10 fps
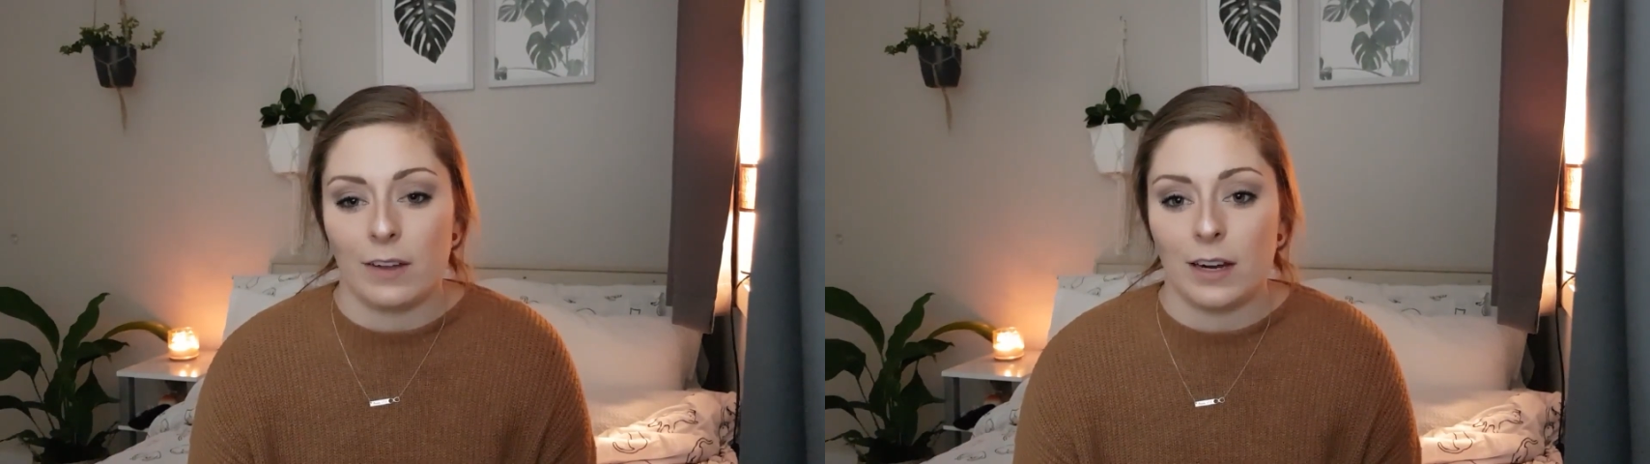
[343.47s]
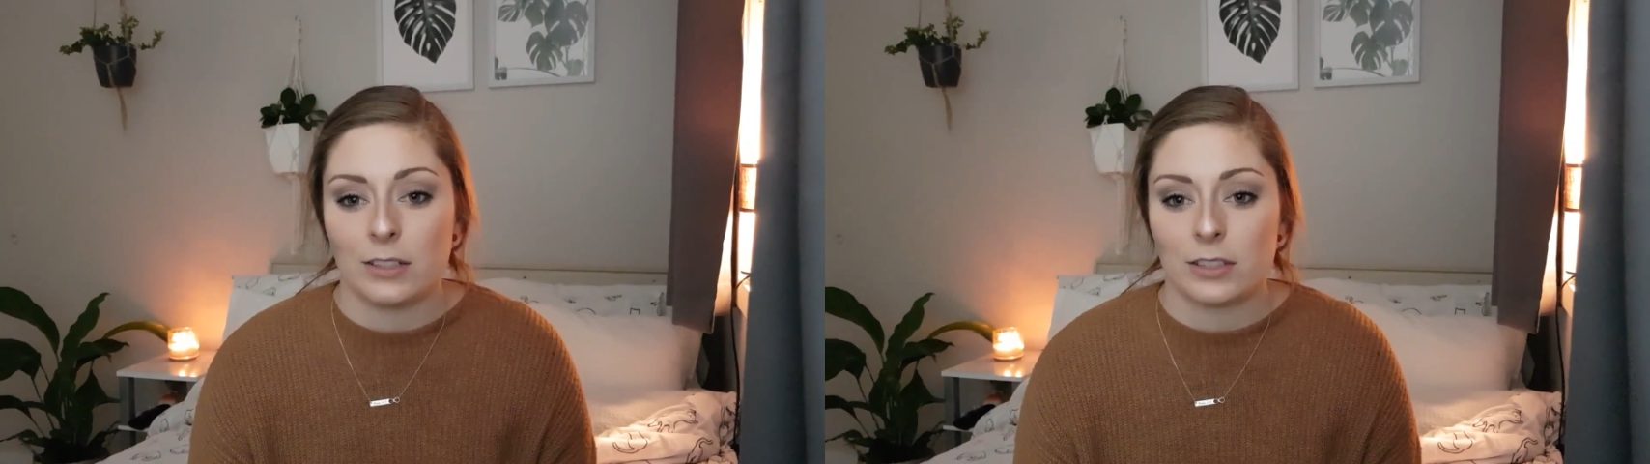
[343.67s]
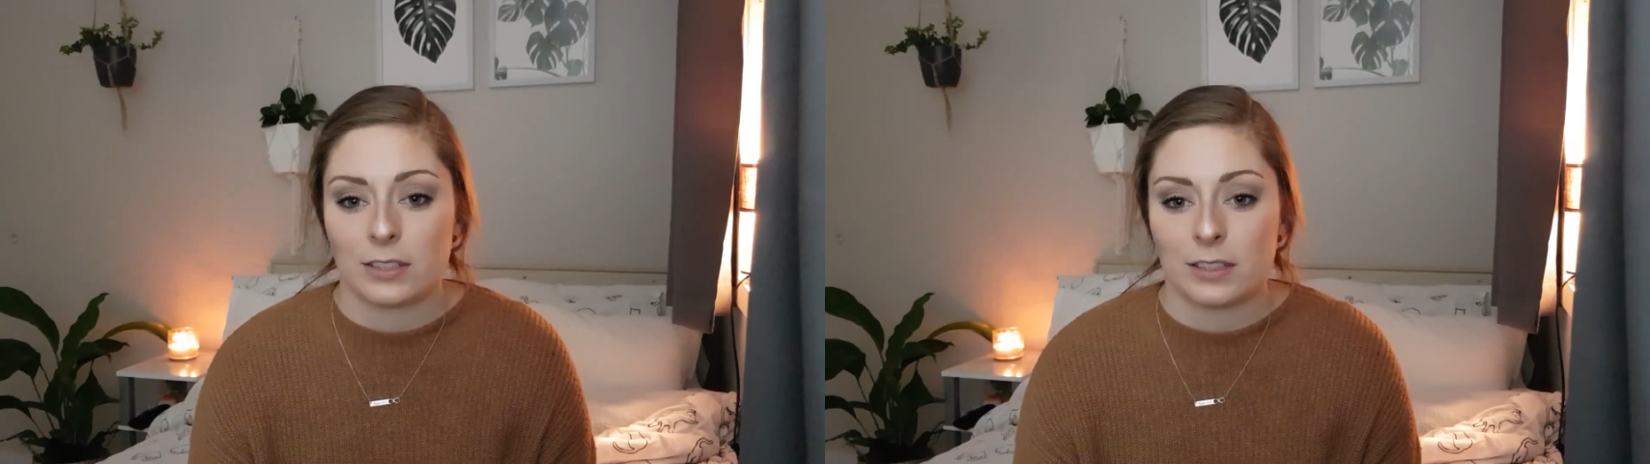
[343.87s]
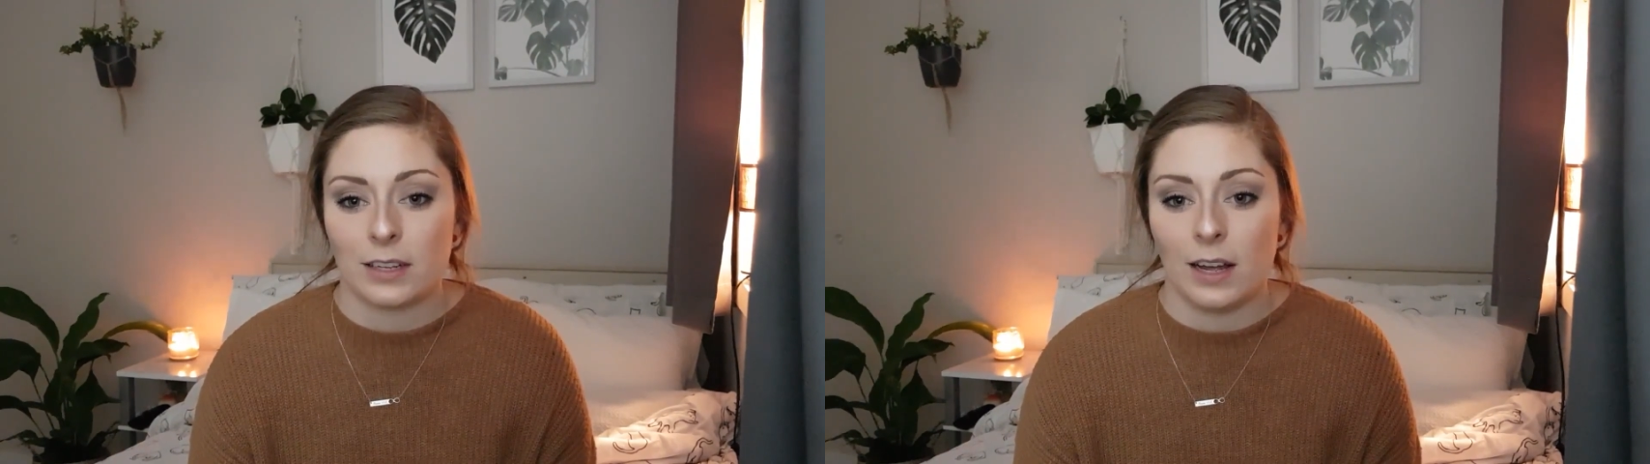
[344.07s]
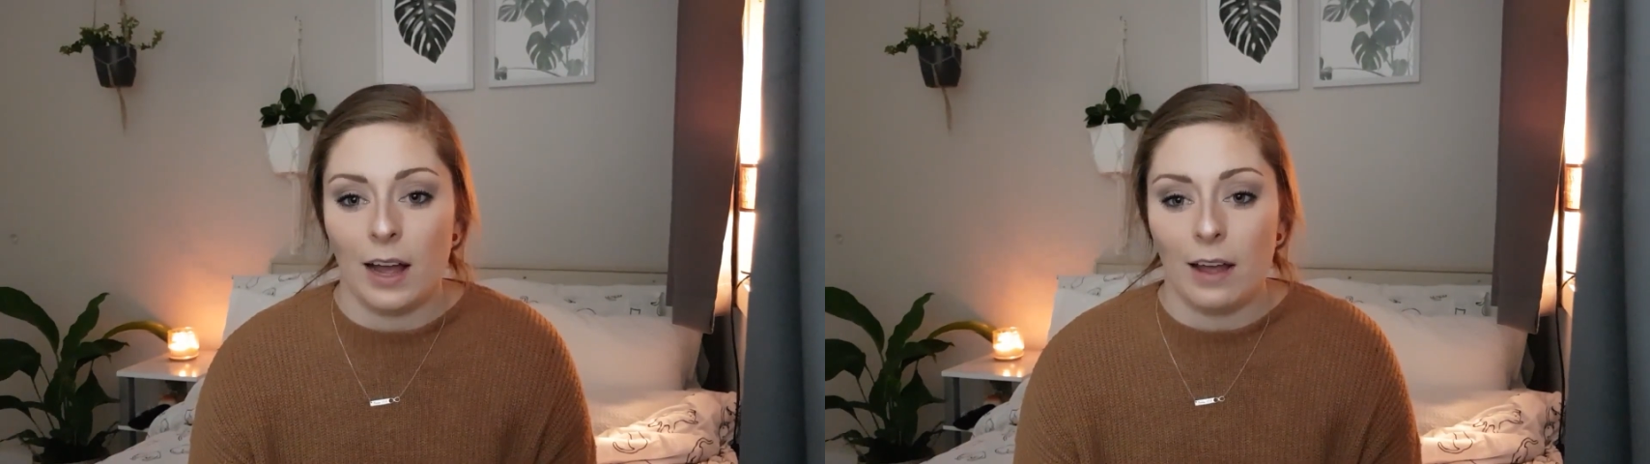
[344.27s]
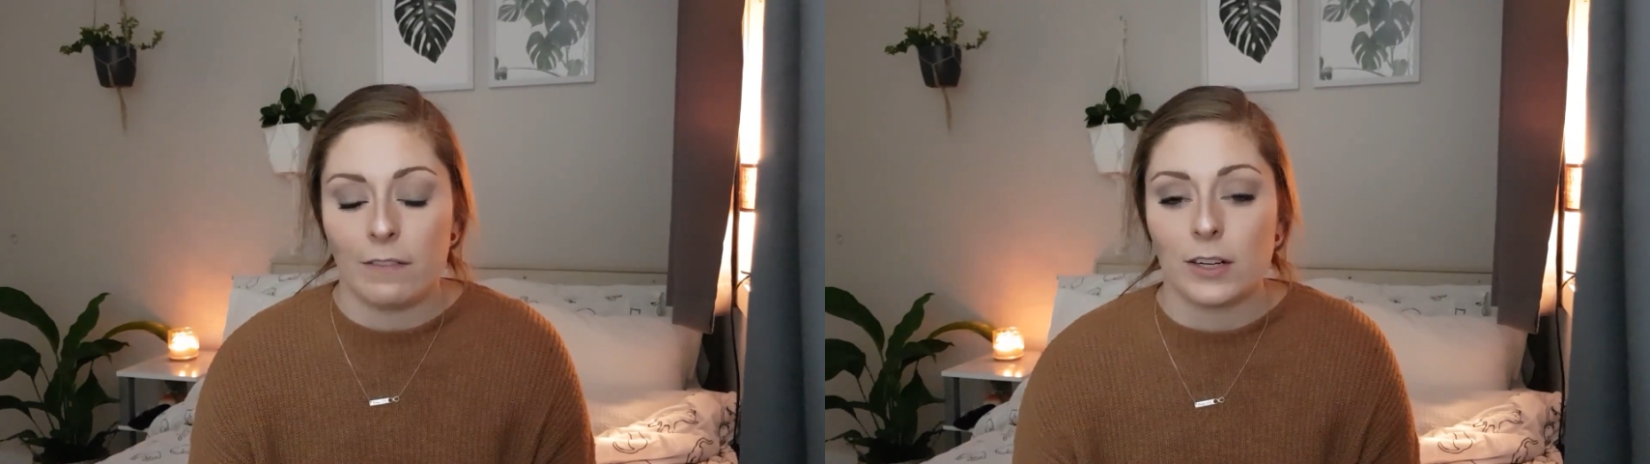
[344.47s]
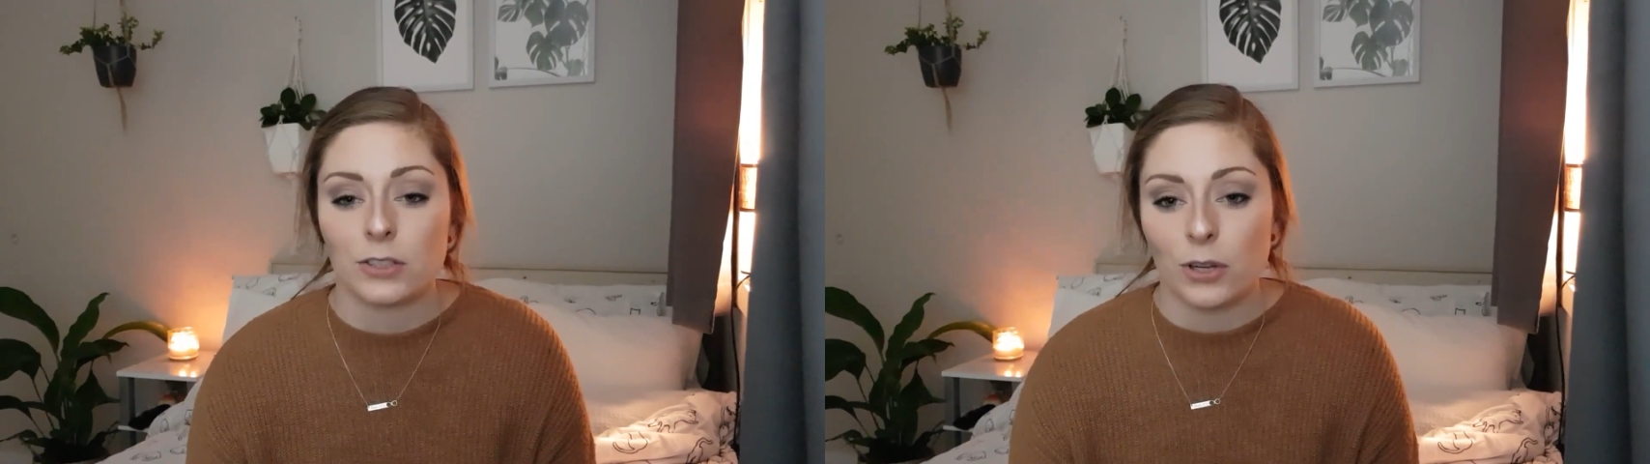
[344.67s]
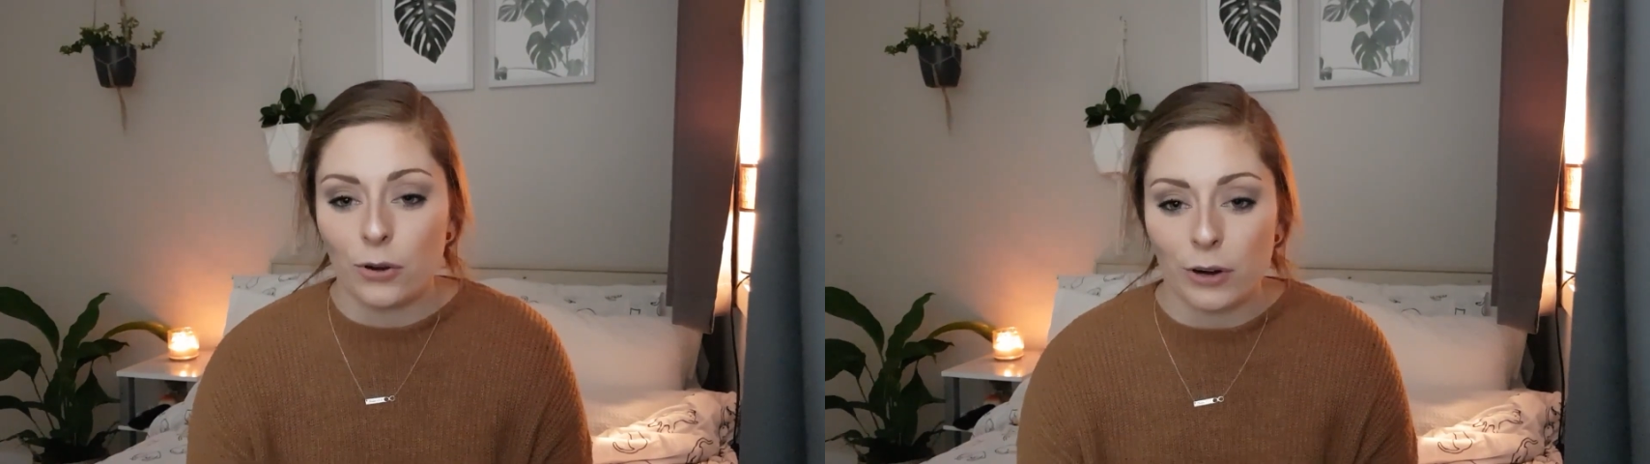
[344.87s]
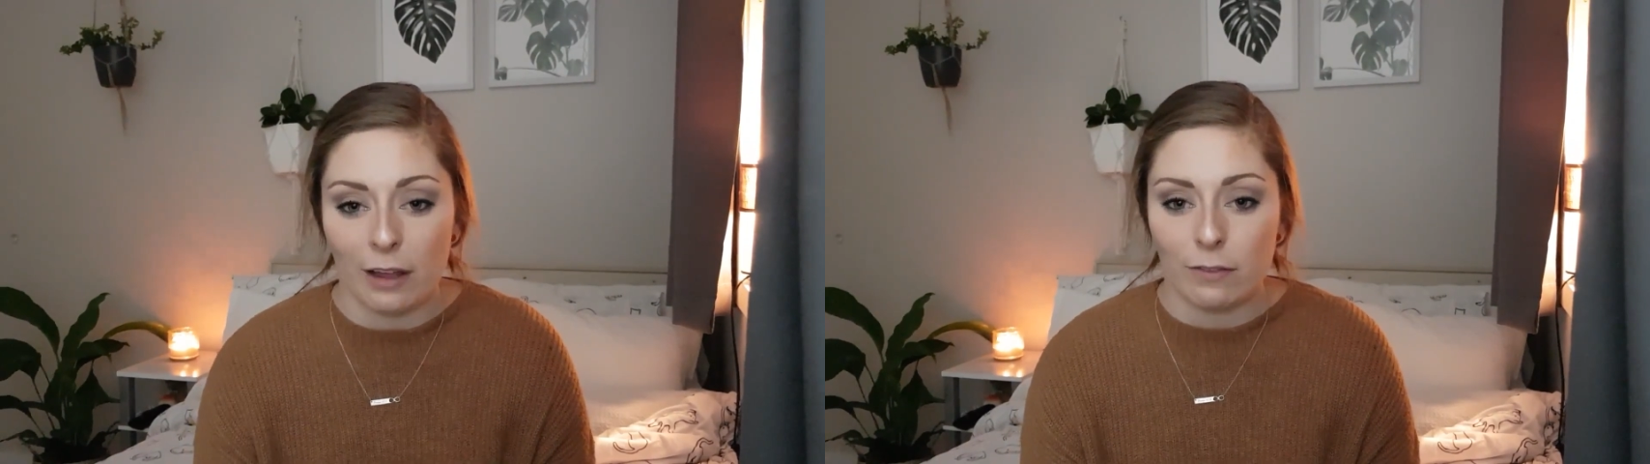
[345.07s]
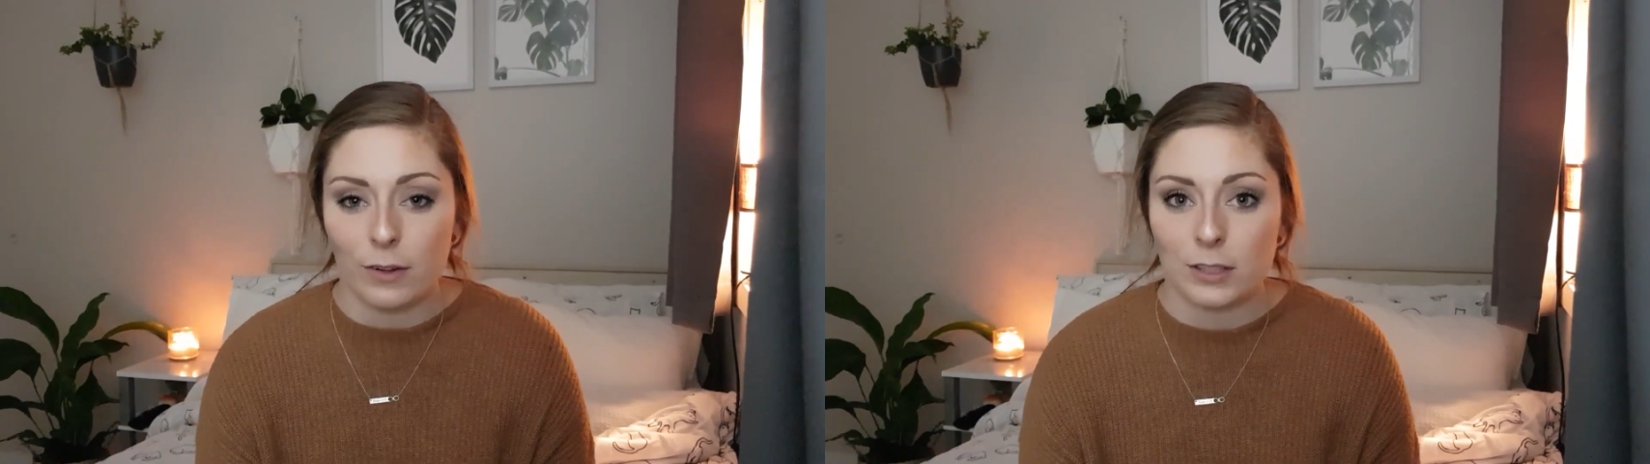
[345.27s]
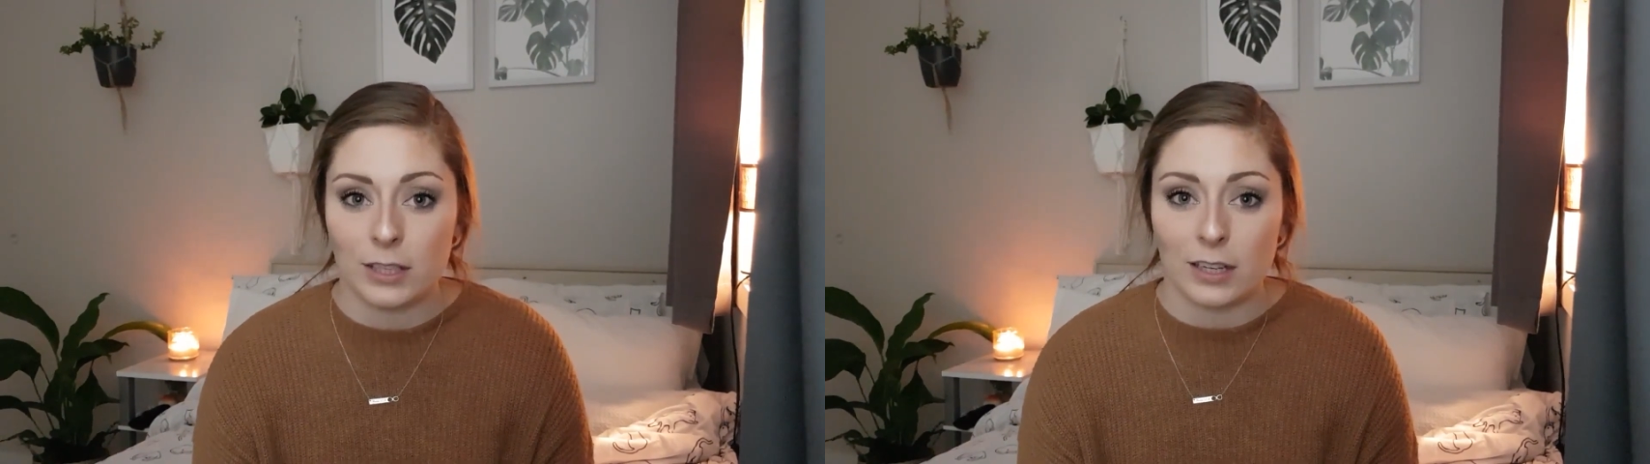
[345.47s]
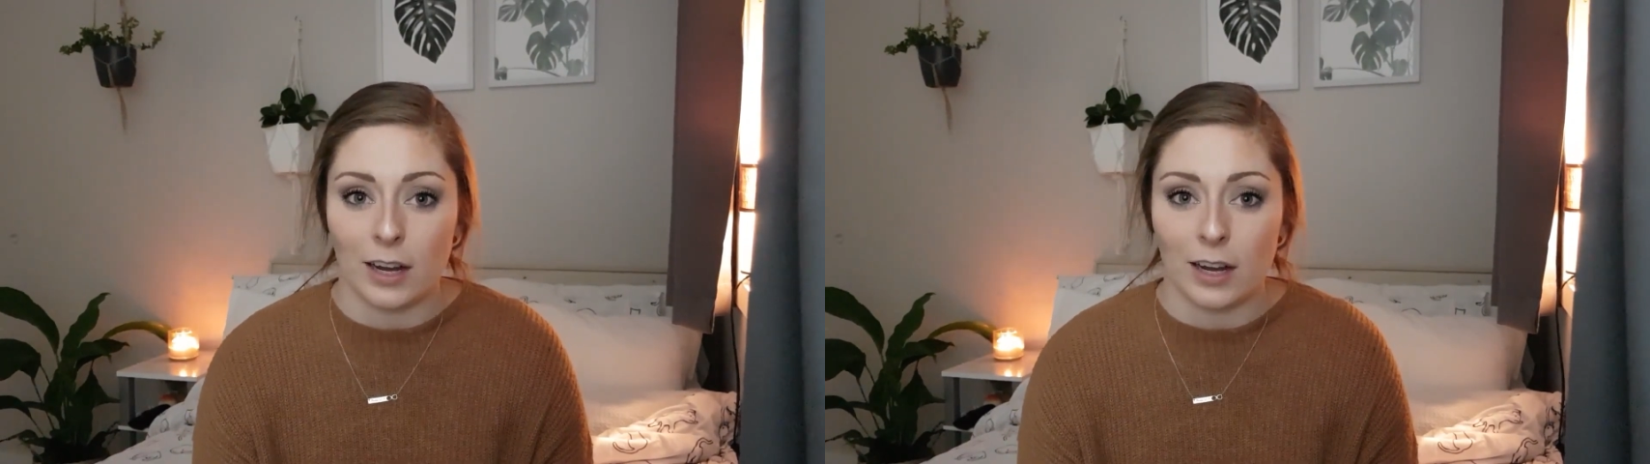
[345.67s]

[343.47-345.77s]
And I feel so grateful to the